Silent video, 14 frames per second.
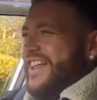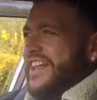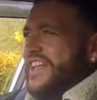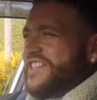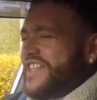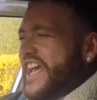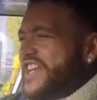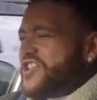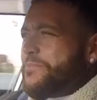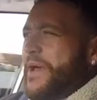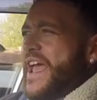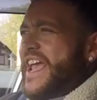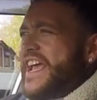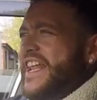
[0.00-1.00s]
let's get some
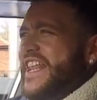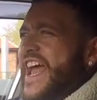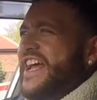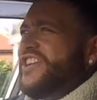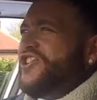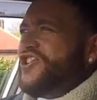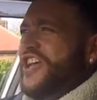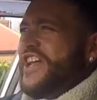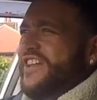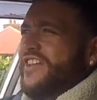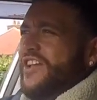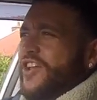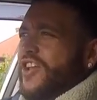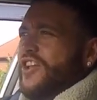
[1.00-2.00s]
heat in the
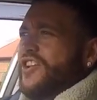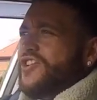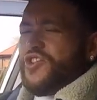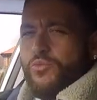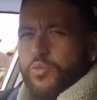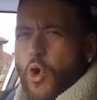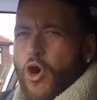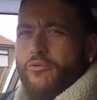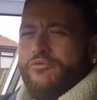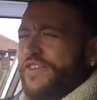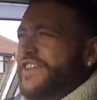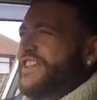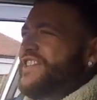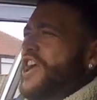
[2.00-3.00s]
engine, some warmth
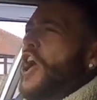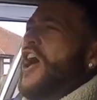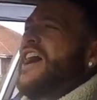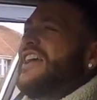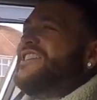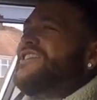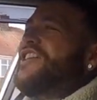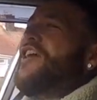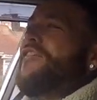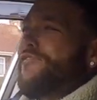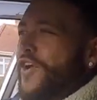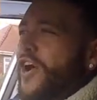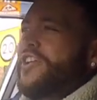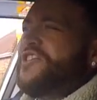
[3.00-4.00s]
in the tyres,
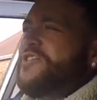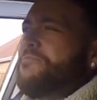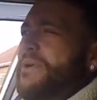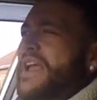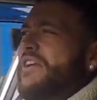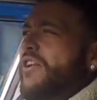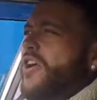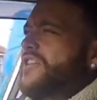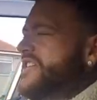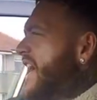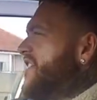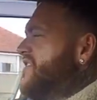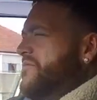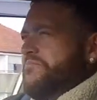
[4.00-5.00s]
find some B-roads
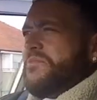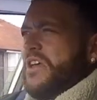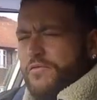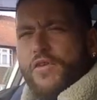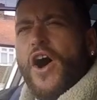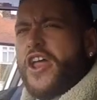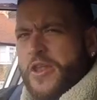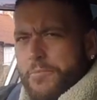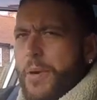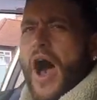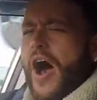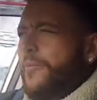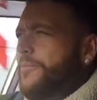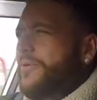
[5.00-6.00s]
and find a
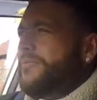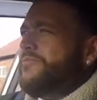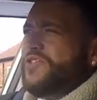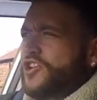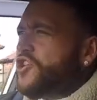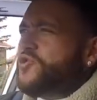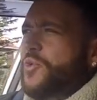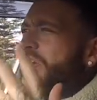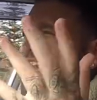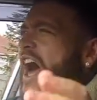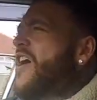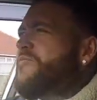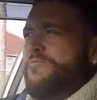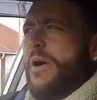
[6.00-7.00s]
pub, because we
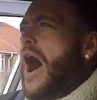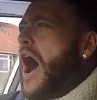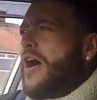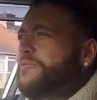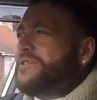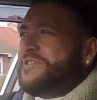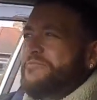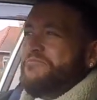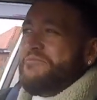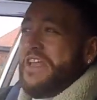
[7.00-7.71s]
love pubs.